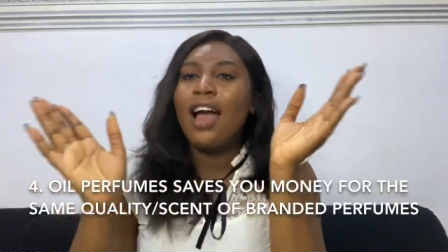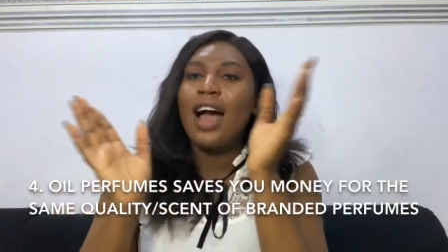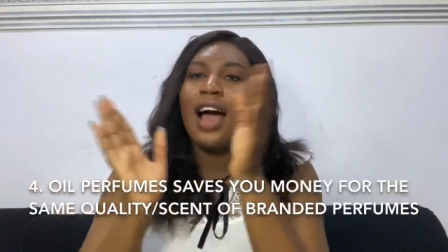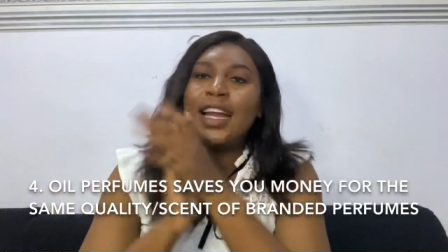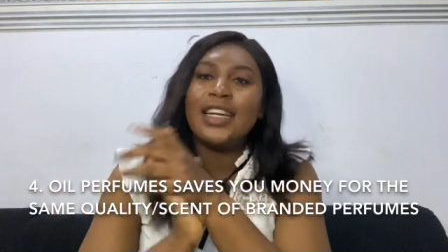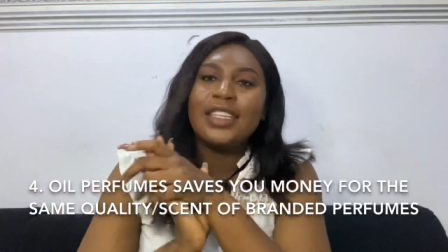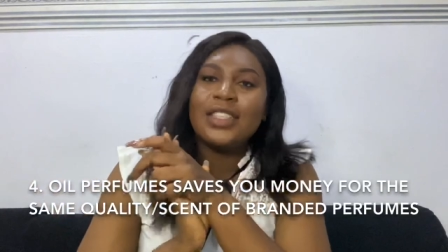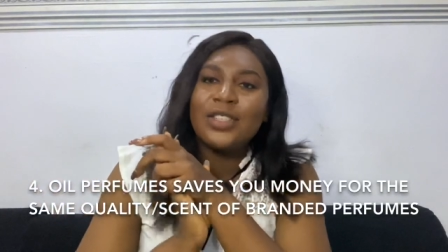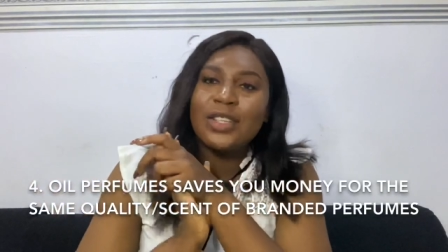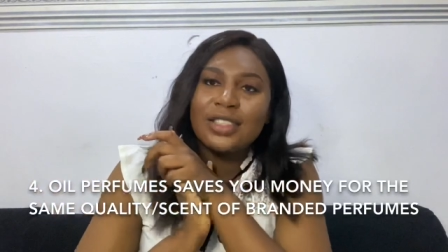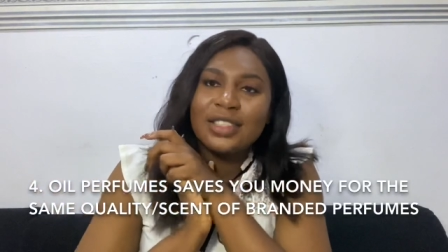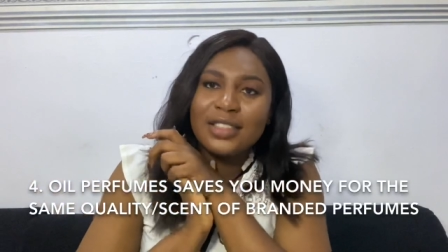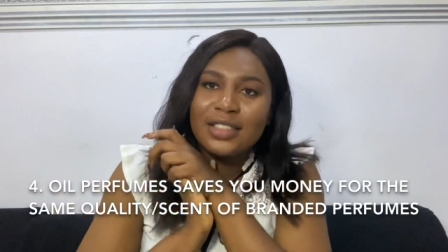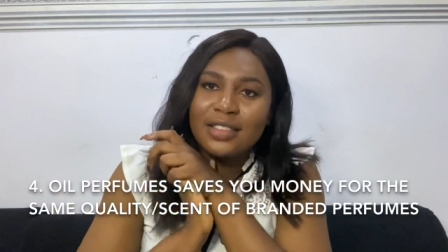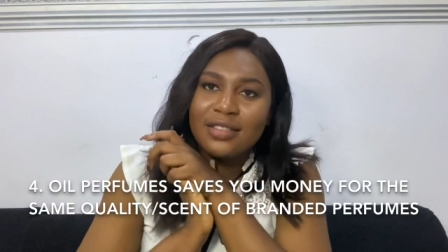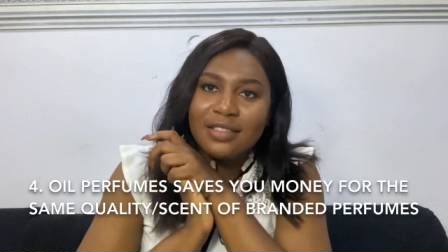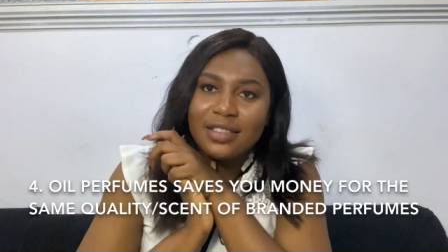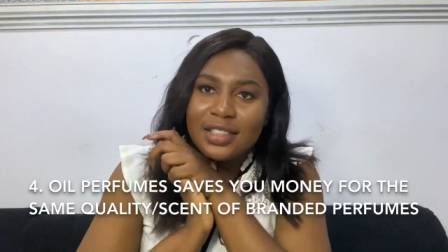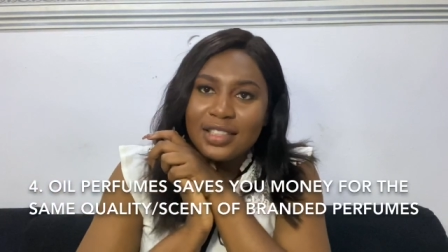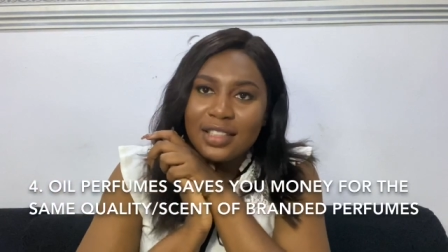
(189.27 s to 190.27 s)
and it doesn't
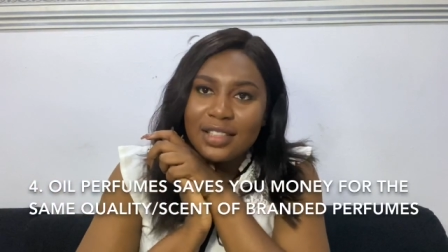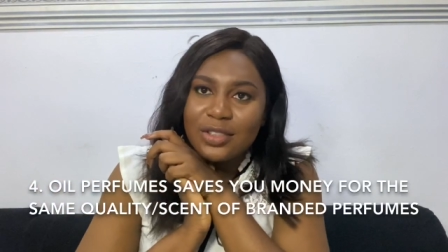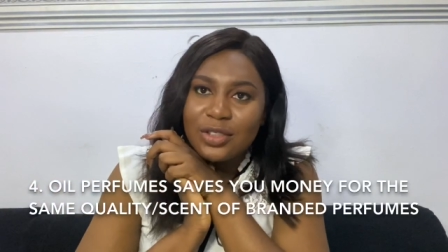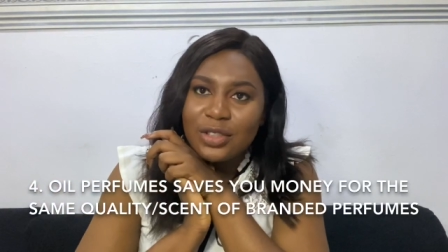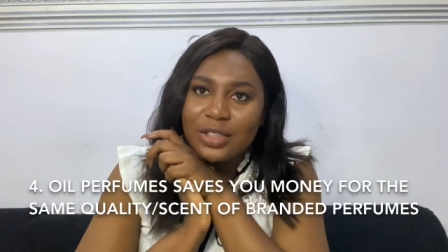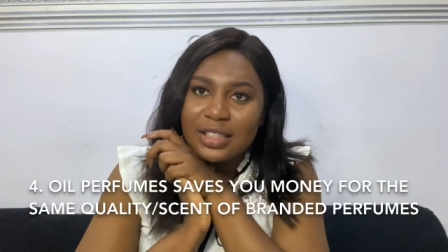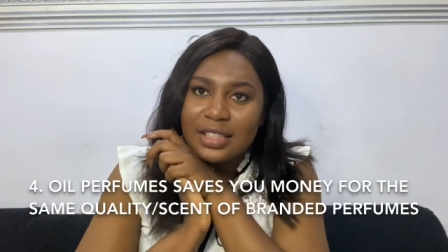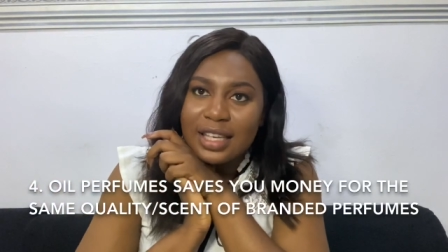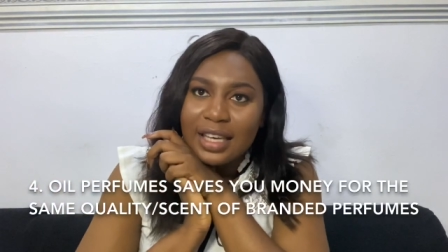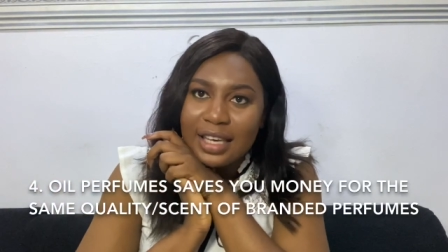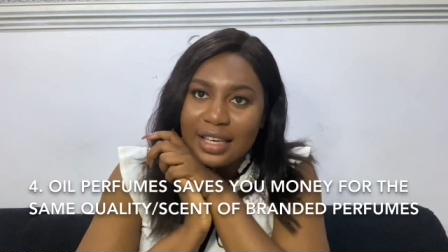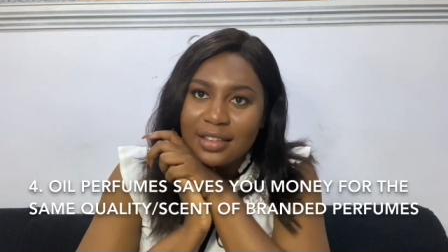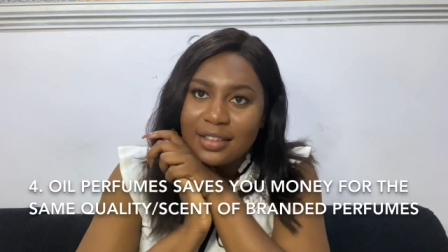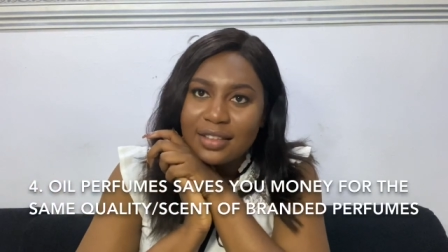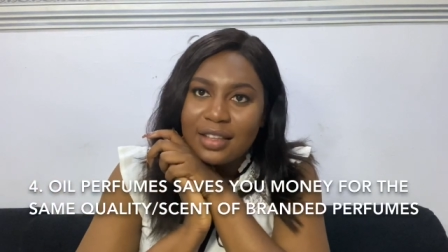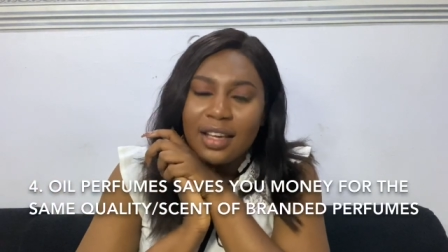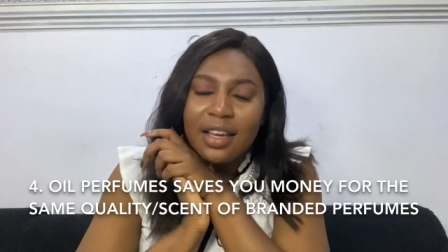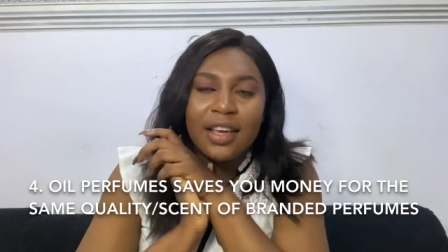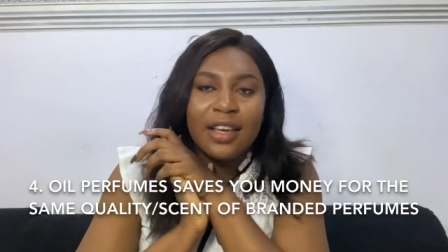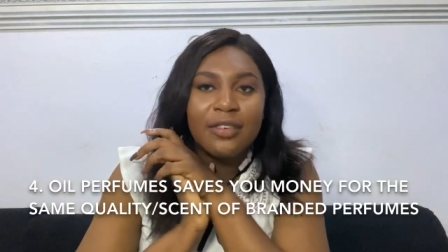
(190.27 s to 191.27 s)
irritate your skin
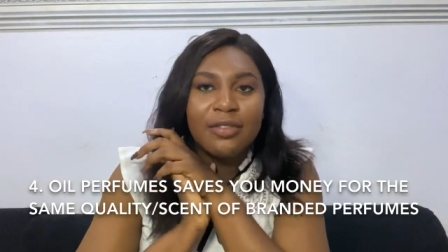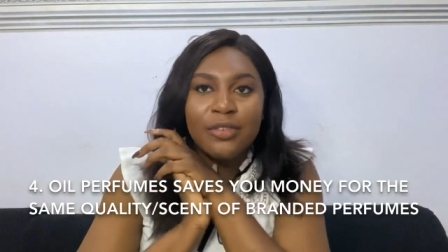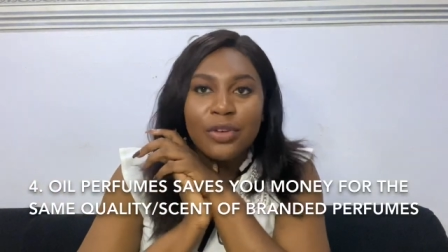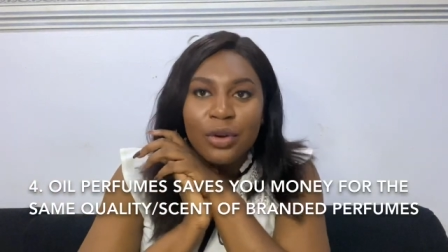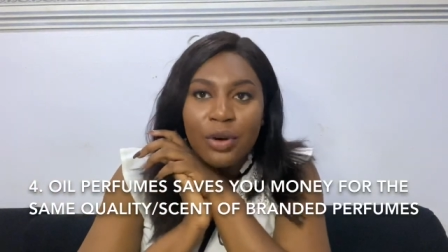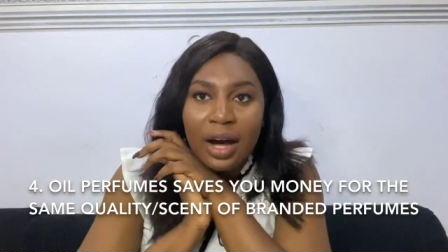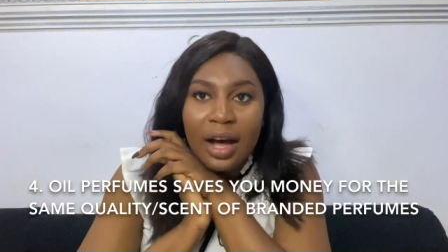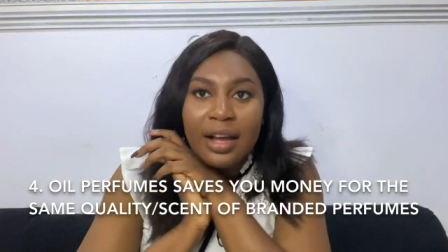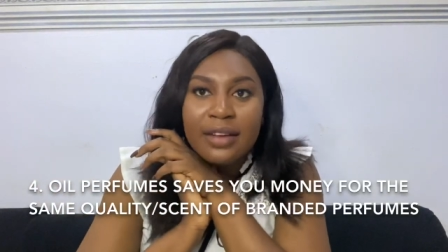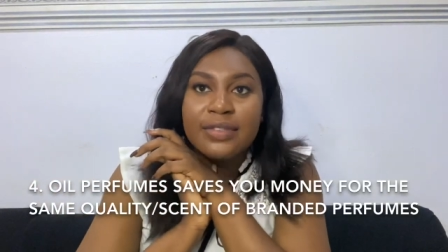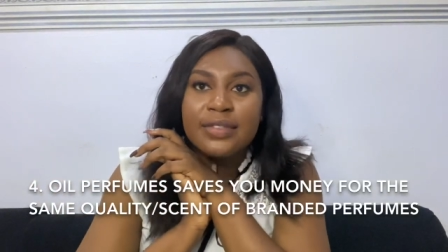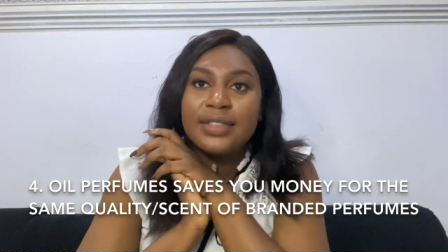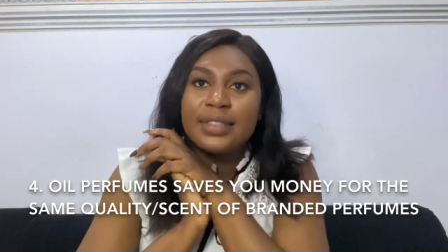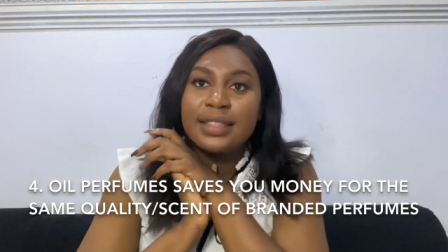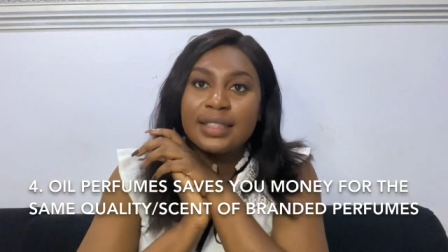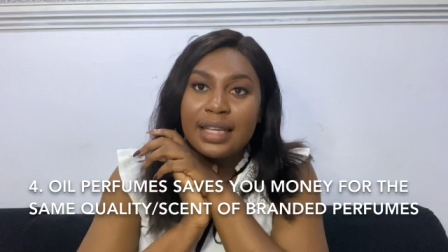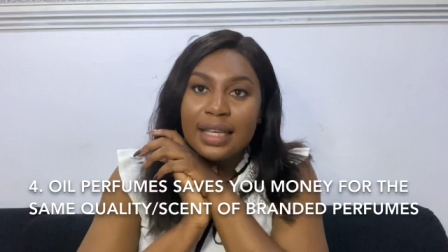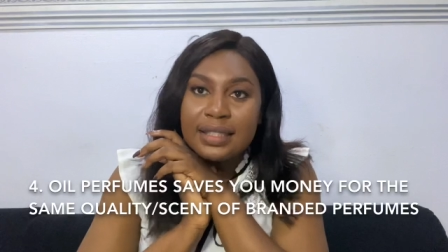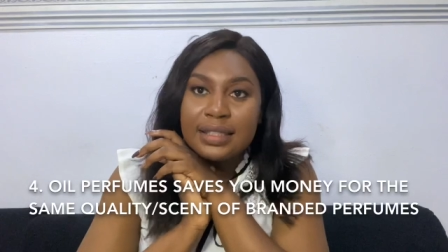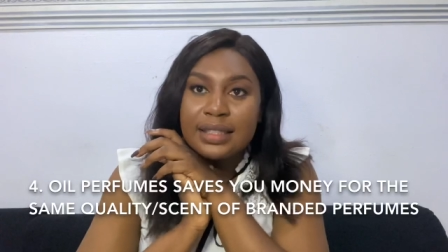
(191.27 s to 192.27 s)
if you have
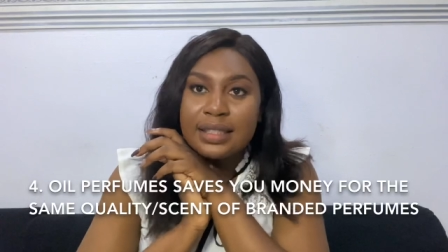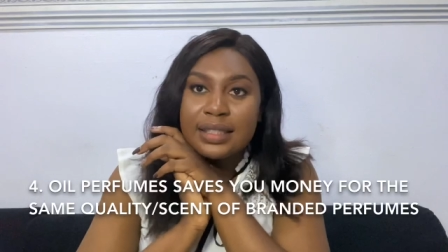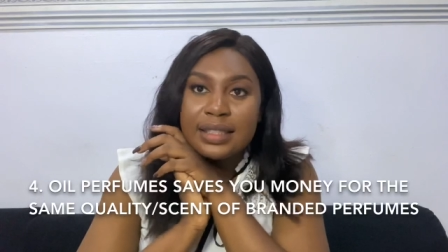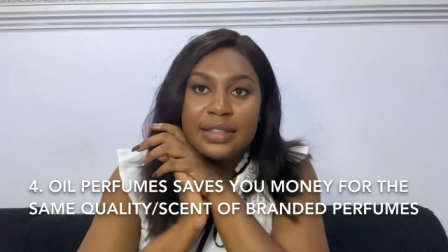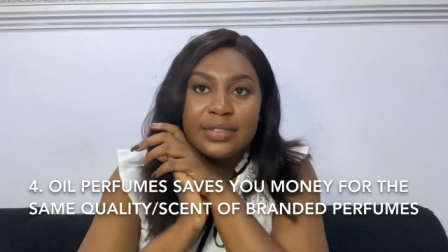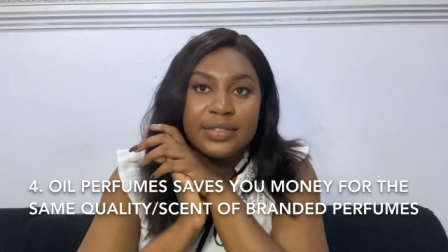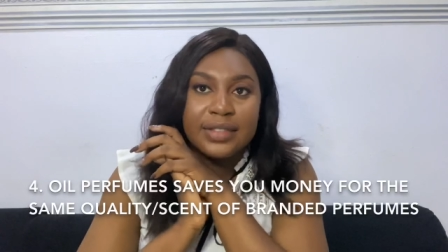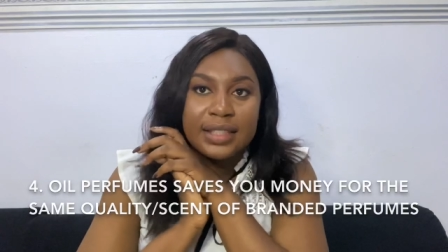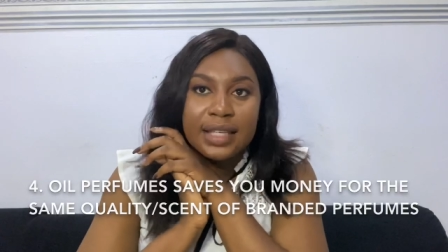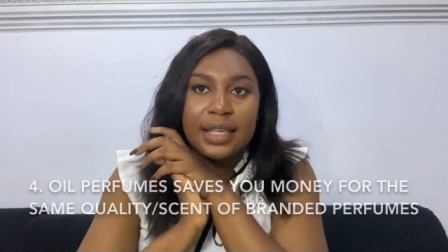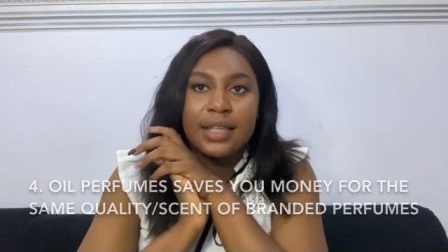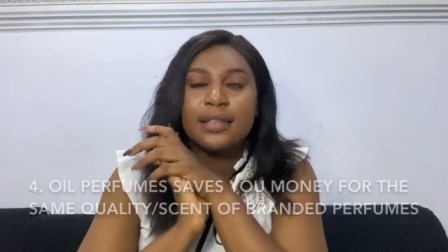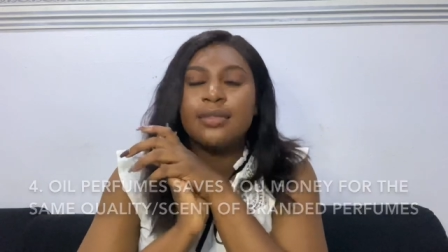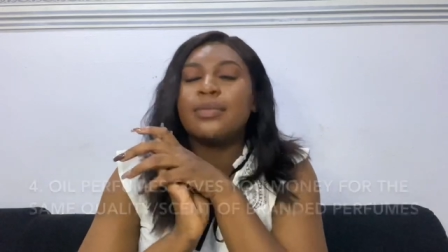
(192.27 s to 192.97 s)
sensitive skin